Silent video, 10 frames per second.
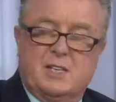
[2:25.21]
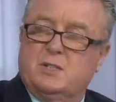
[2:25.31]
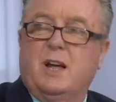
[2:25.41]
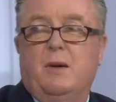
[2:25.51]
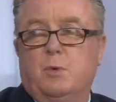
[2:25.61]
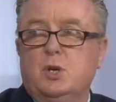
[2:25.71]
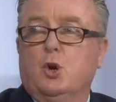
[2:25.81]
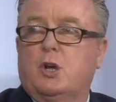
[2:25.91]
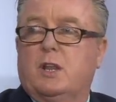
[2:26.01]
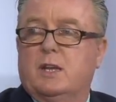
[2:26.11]
is, Dan, when
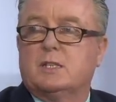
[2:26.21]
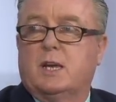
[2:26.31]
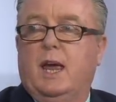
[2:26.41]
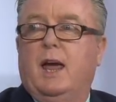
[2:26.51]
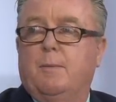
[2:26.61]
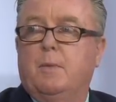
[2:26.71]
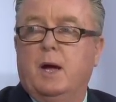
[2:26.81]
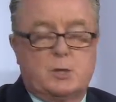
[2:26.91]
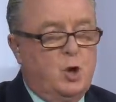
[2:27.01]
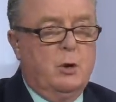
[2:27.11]
you look at this game,
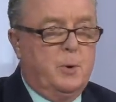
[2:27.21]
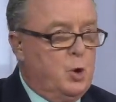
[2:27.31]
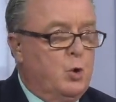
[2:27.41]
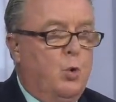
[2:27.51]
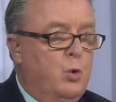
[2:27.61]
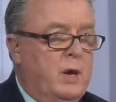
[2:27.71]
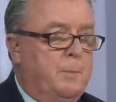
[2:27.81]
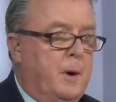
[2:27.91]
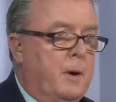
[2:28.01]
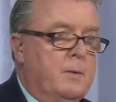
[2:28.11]
it's all about the
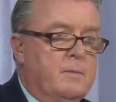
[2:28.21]
goalkeeper.